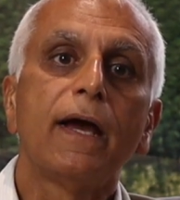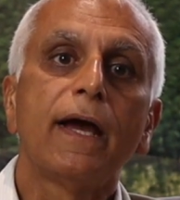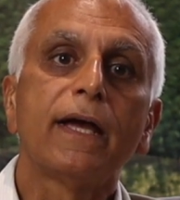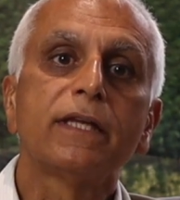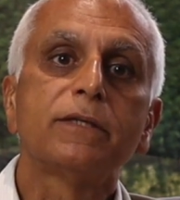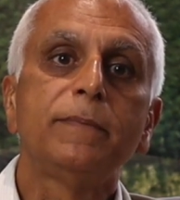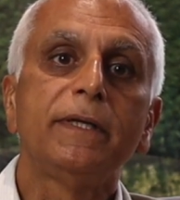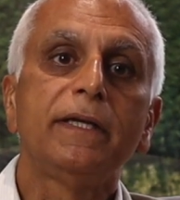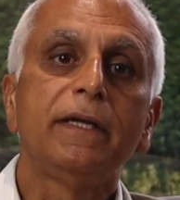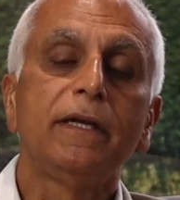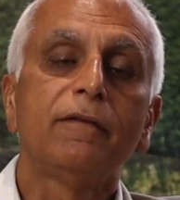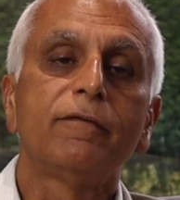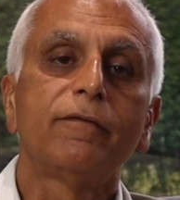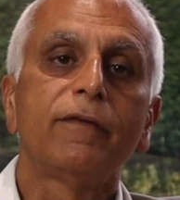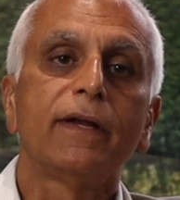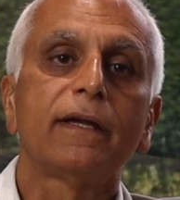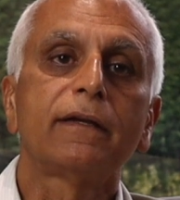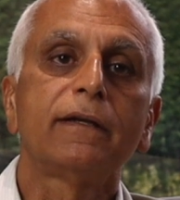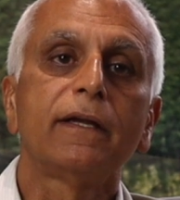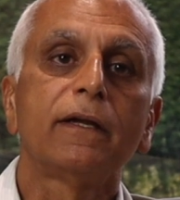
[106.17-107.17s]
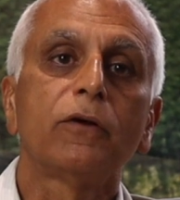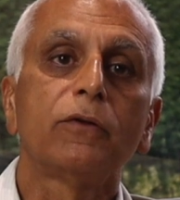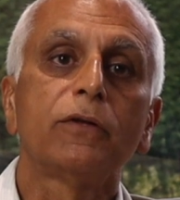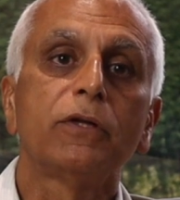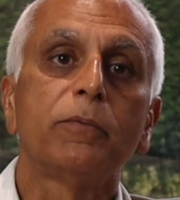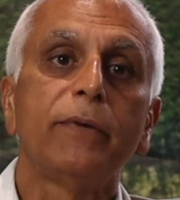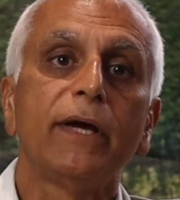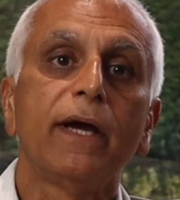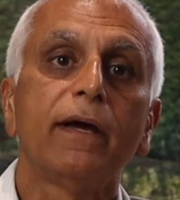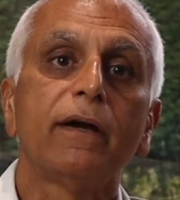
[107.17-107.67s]
has been inflicted on
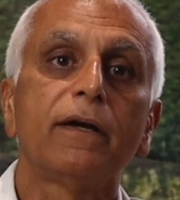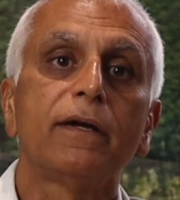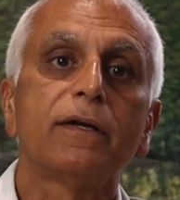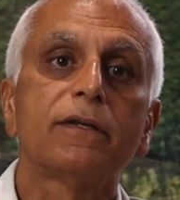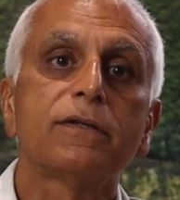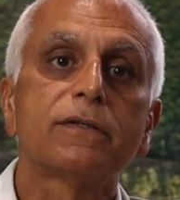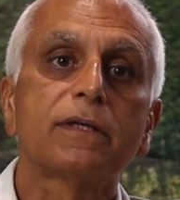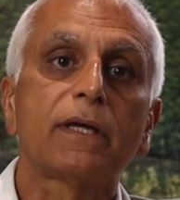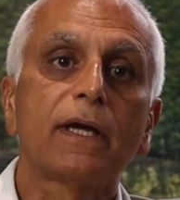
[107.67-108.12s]
the parents